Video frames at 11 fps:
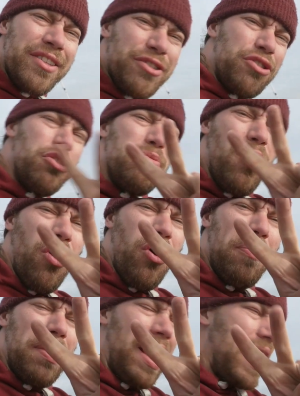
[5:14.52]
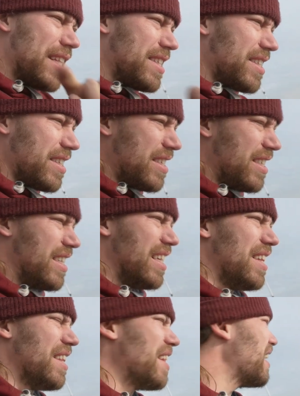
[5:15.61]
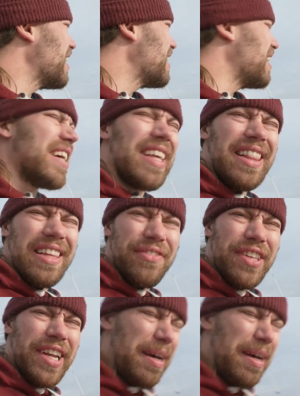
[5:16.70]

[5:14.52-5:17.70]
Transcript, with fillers: Two more blades, then I can lift it